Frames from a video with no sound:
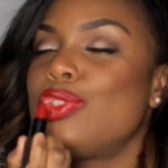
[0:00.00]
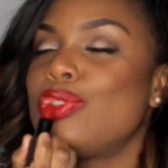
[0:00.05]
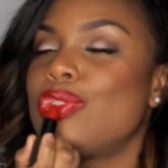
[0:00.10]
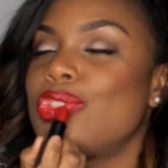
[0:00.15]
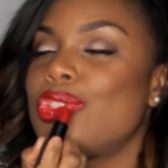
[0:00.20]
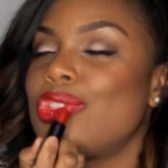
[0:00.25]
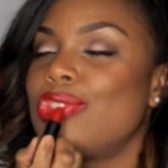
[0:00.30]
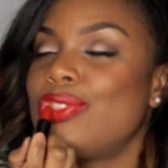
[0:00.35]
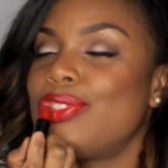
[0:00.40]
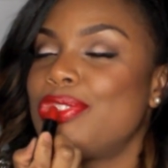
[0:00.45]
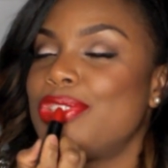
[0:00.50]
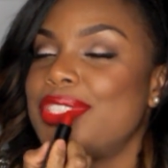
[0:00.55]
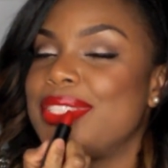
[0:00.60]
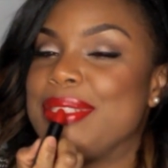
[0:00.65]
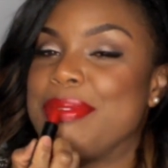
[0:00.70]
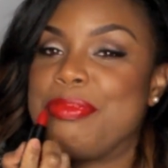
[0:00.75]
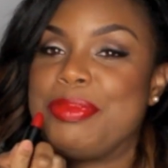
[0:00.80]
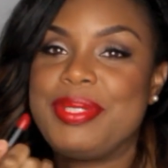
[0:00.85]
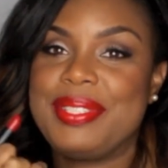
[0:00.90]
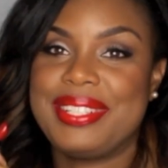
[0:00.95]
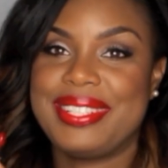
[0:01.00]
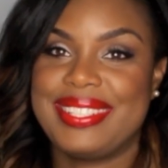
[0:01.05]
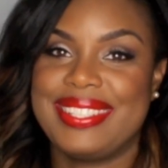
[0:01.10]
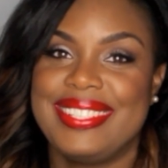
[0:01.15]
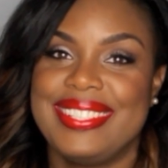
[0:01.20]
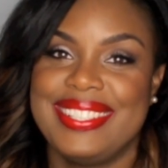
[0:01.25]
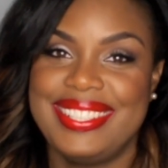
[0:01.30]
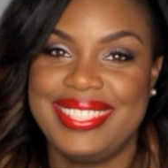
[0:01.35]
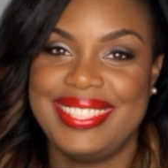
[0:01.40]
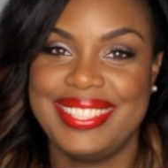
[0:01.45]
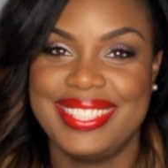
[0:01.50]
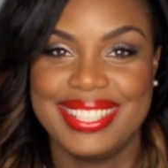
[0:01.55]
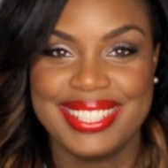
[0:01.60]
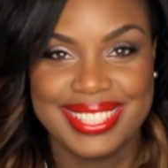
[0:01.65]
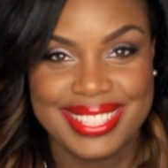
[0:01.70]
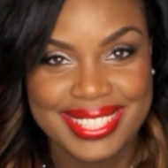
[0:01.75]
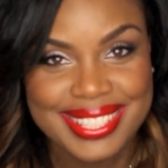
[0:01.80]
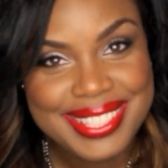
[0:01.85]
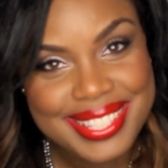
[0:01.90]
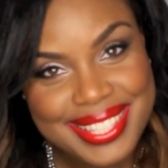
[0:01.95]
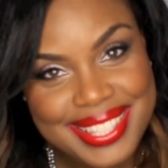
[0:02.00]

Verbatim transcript: juicy, juicy lipstick. Can